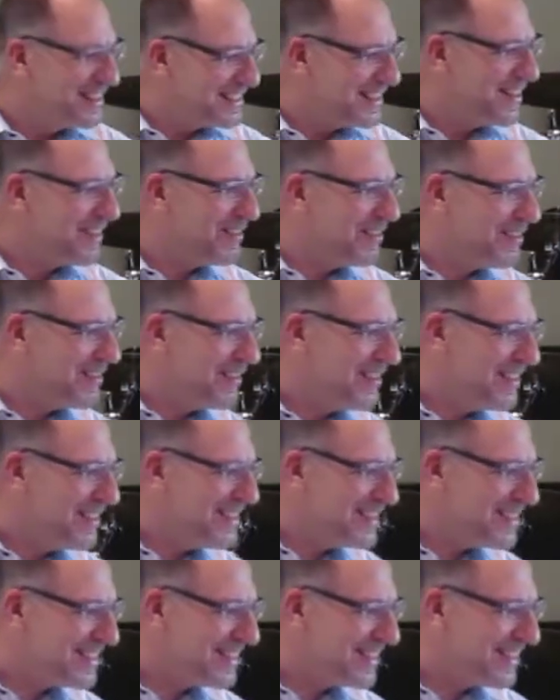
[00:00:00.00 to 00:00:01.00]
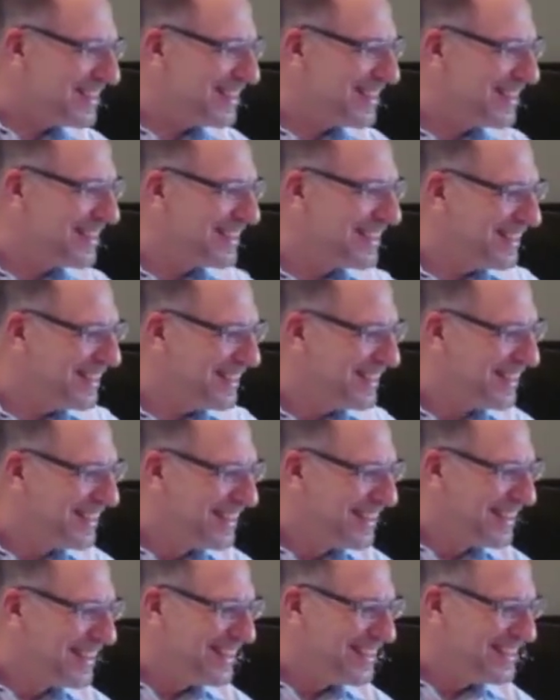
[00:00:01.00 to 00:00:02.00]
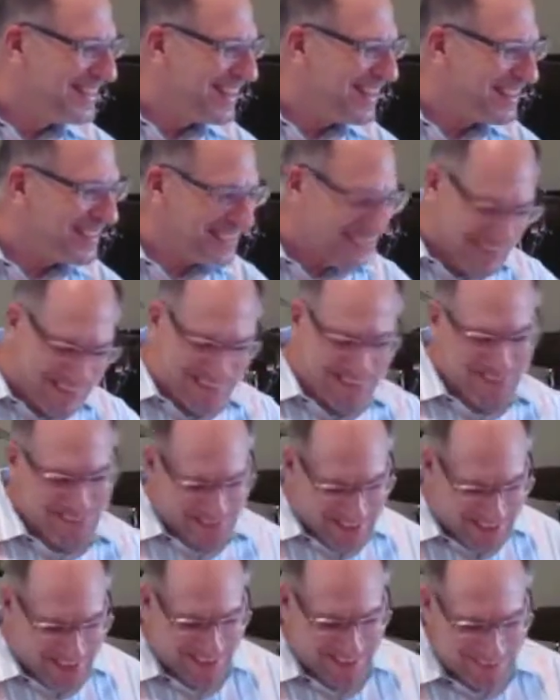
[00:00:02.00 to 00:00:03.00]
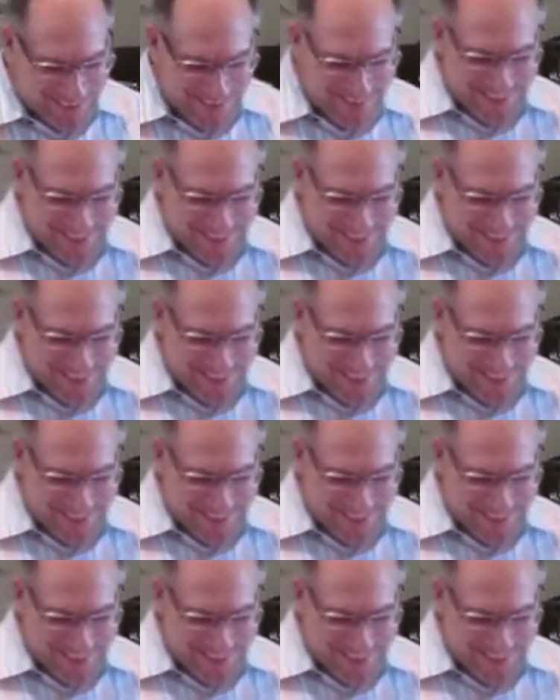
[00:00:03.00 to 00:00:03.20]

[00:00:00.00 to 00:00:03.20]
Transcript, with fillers: Isn't that what it was? Not the, okay, well